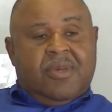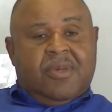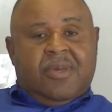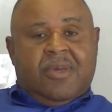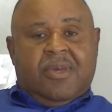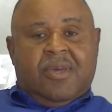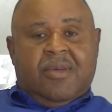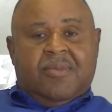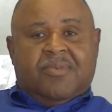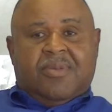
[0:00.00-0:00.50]

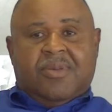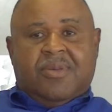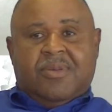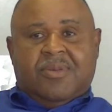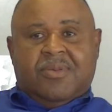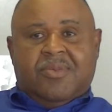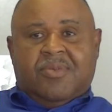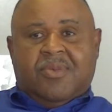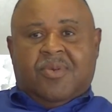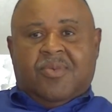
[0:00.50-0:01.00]
Hampton,
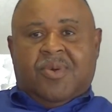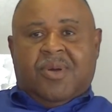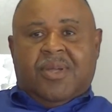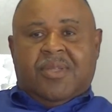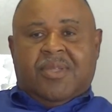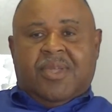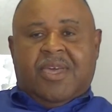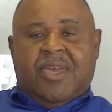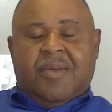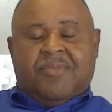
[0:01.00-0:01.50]
you know
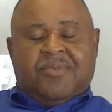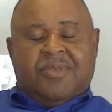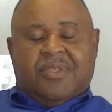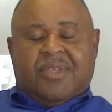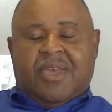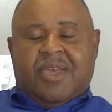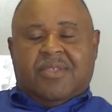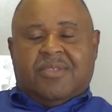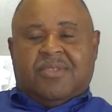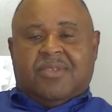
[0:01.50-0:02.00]
what? Hampton's
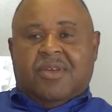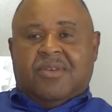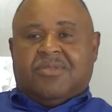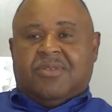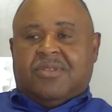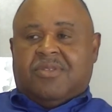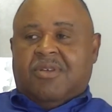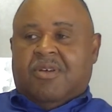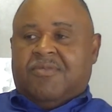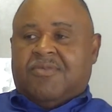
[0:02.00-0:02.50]
had such
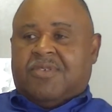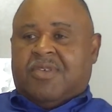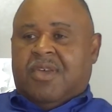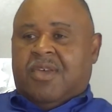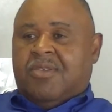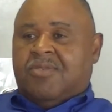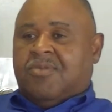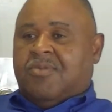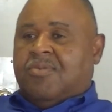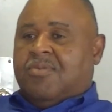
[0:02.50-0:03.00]
a tough
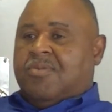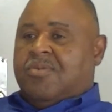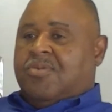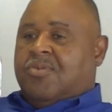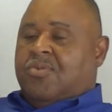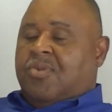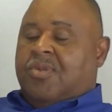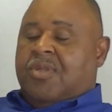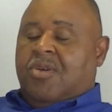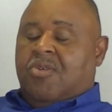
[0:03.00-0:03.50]
schedule. You
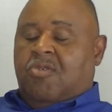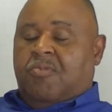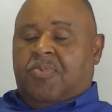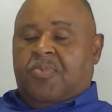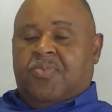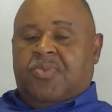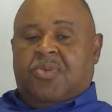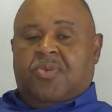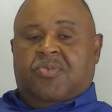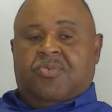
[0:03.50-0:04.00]
know, they
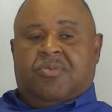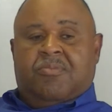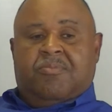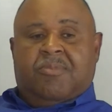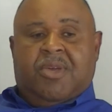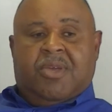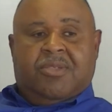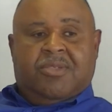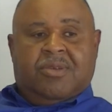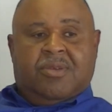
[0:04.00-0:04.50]
opened with Old
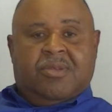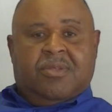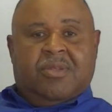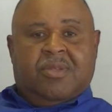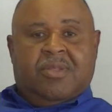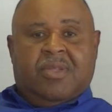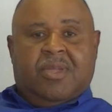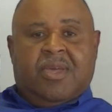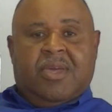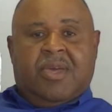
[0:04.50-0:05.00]
Dominion, and
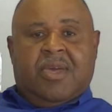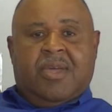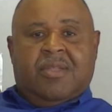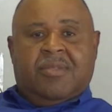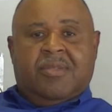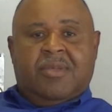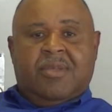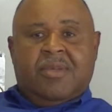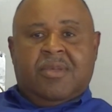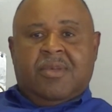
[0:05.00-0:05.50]
then they
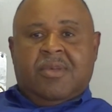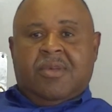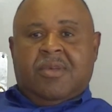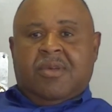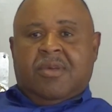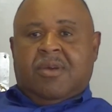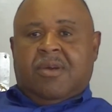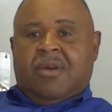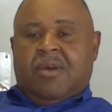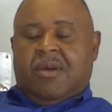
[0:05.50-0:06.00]
had,
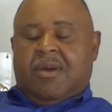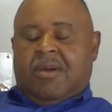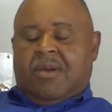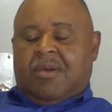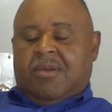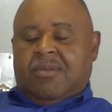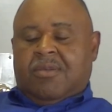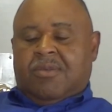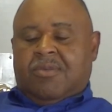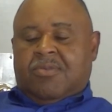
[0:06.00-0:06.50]

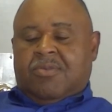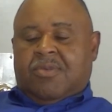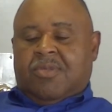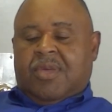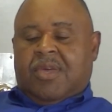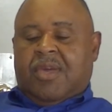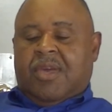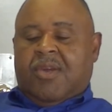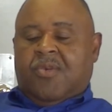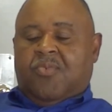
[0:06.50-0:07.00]
you know,
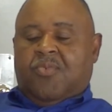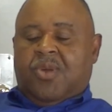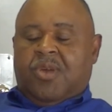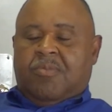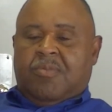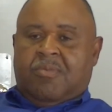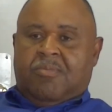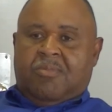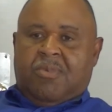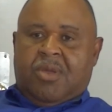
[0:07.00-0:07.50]
they had
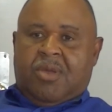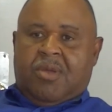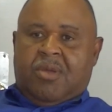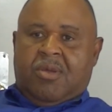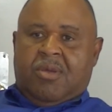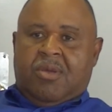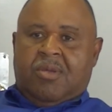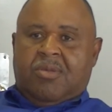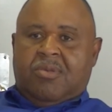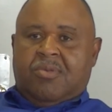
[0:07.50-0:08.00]
William
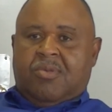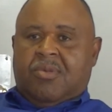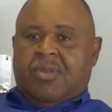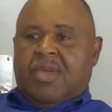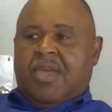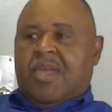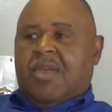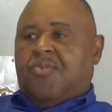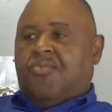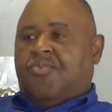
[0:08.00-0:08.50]
Mary, you know,
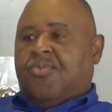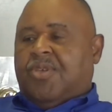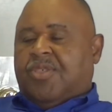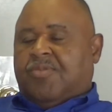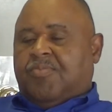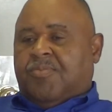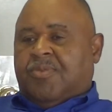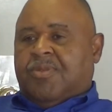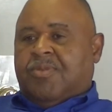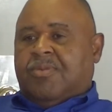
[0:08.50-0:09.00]
they had
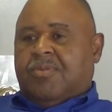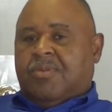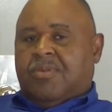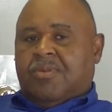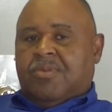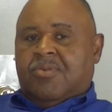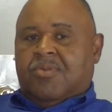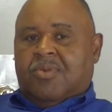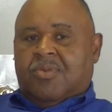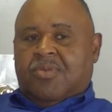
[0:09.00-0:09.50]
Richmond.
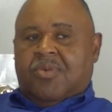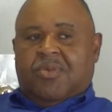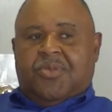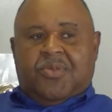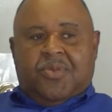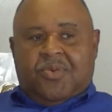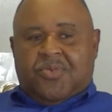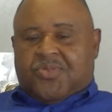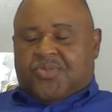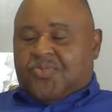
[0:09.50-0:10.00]
You know,
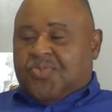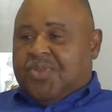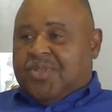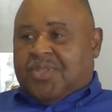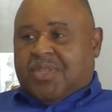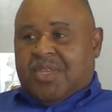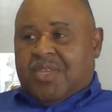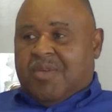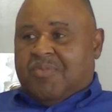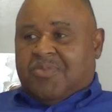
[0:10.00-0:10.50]
those three
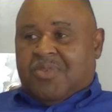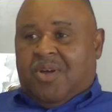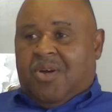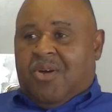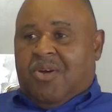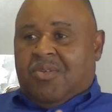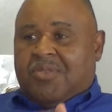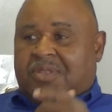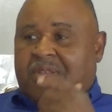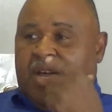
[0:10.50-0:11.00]
teams are
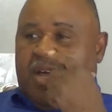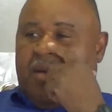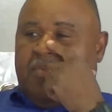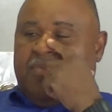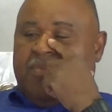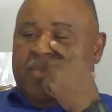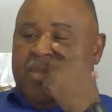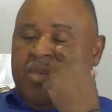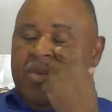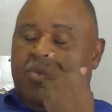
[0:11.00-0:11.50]
all top.
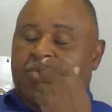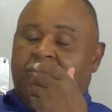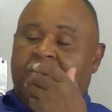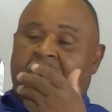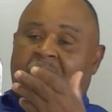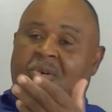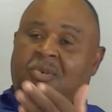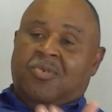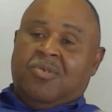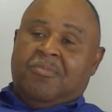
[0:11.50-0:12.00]

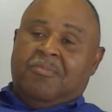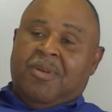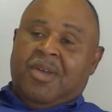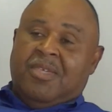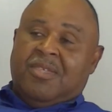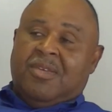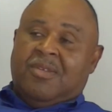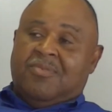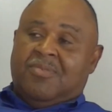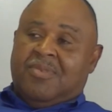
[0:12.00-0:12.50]
Well, Old
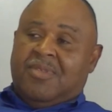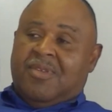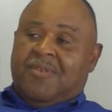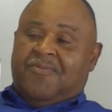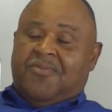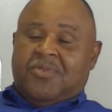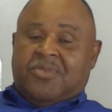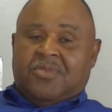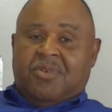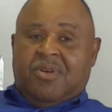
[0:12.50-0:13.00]
Dominion,
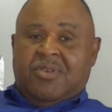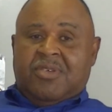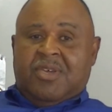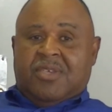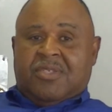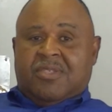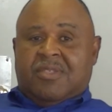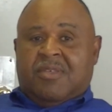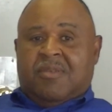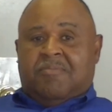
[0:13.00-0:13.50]
if you saw
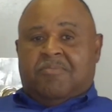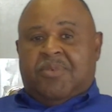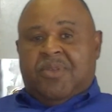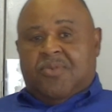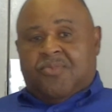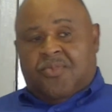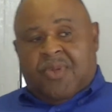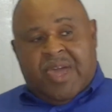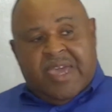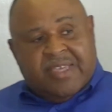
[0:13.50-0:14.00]
yesterday,
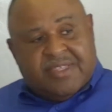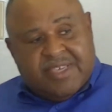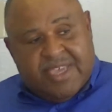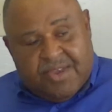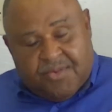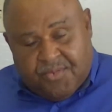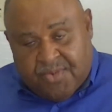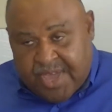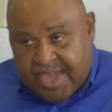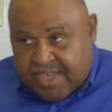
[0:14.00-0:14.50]
beat Rice
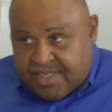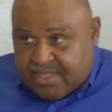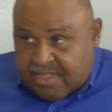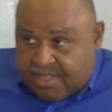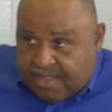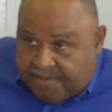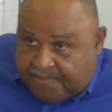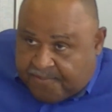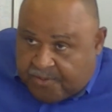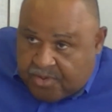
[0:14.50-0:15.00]
at Rice in
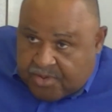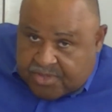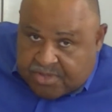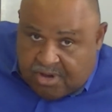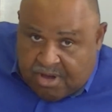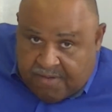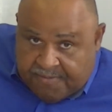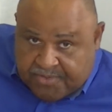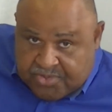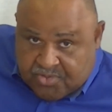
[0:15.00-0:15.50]
their first
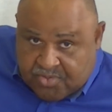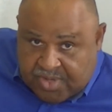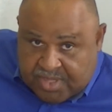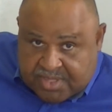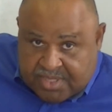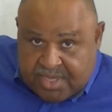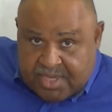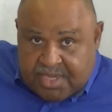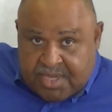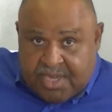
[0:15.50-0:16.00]
Conference
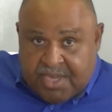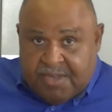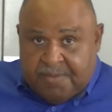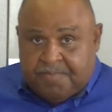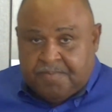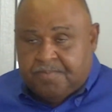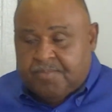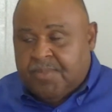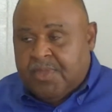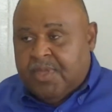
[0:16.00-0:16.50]
USA game
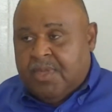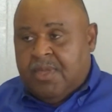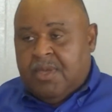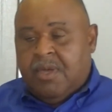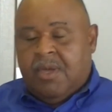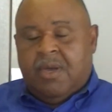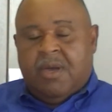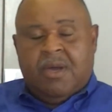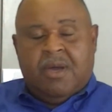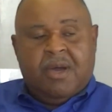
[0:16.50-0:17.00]

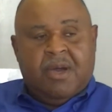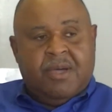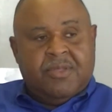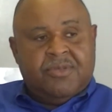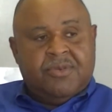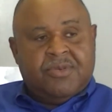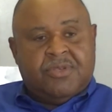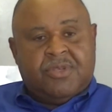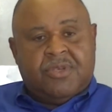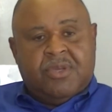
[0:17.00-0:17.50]

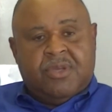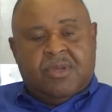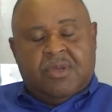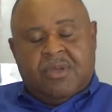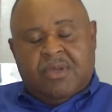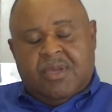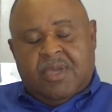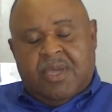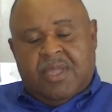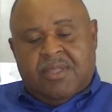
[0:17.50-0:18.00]
this year.
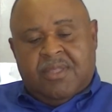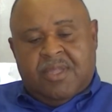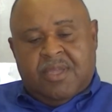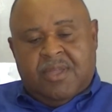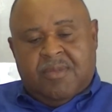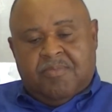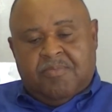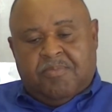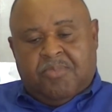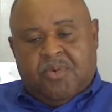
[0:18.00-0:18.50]
And
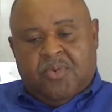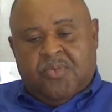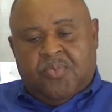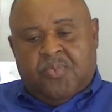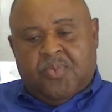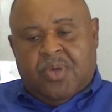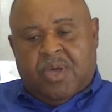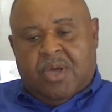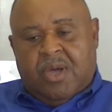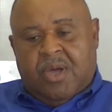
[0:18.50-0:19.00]
then both
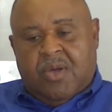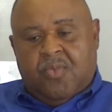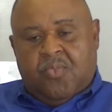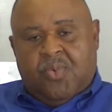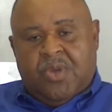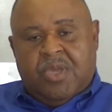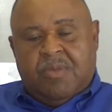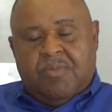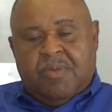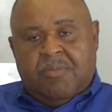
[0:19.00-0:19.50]

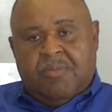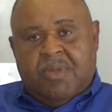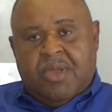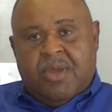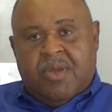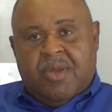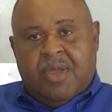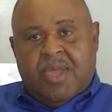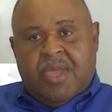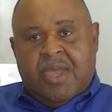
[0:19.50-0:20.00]
William and
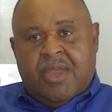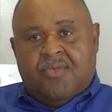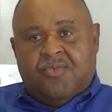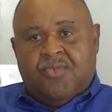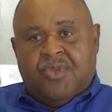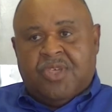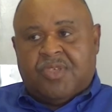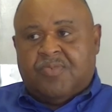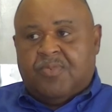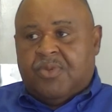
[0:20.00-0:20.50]
Mary and
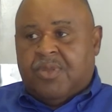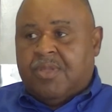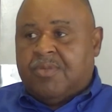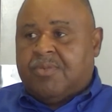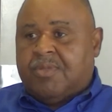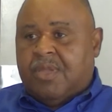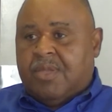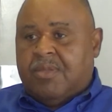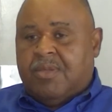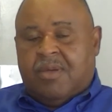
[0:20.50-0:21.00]

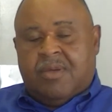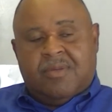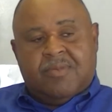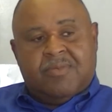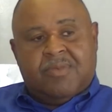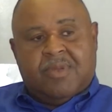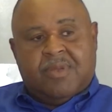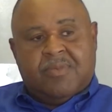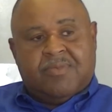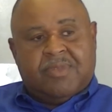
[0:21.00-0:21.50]
Richmond are
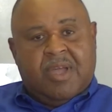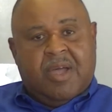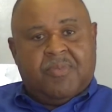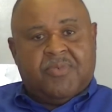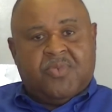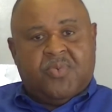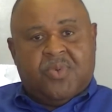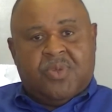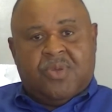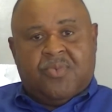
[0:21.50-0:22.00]
top
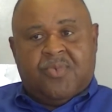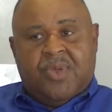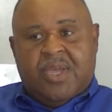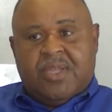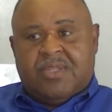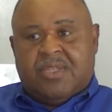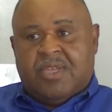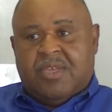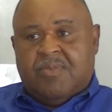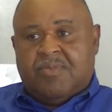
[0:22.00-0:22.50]
20
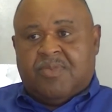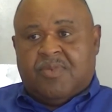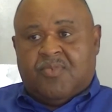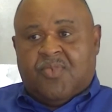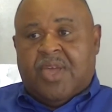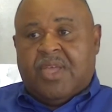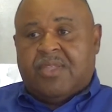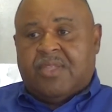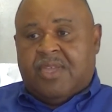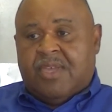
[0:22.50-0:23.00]
ranked teams,
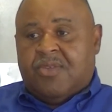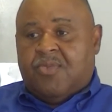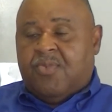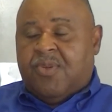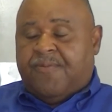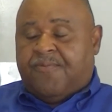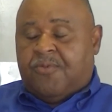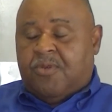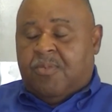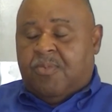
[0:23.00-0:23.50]
right there
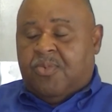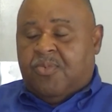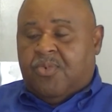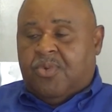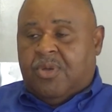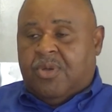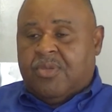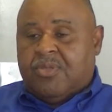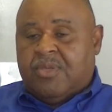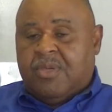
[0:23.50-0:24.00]
where Furman
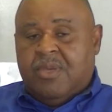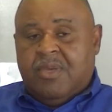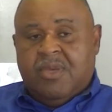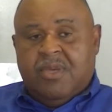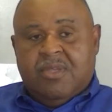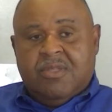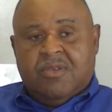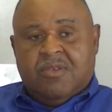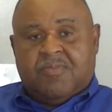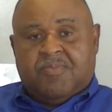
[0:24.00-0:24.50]
was
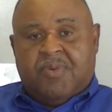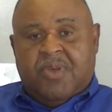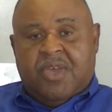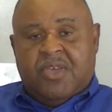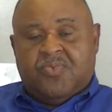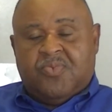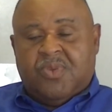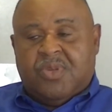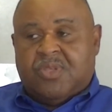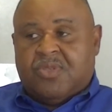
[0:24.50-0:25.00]
this
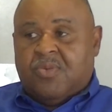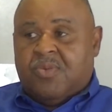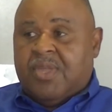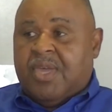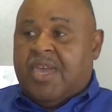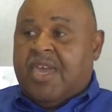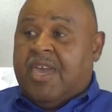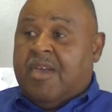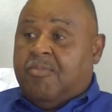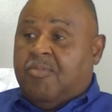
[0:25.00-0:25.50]
past week. So
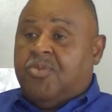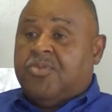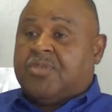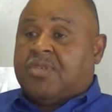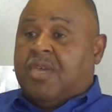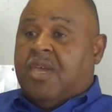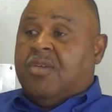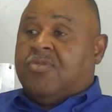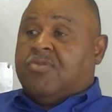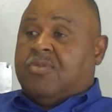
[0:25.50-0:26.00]
they have more
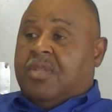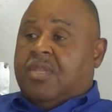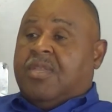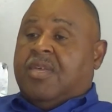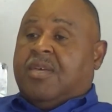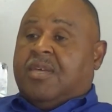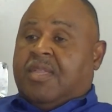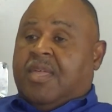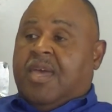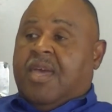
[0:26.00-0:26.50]
schedule than
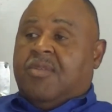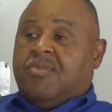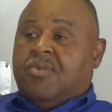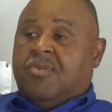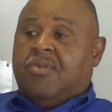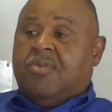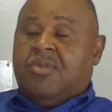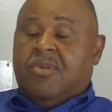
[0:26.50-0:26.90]
they can handle,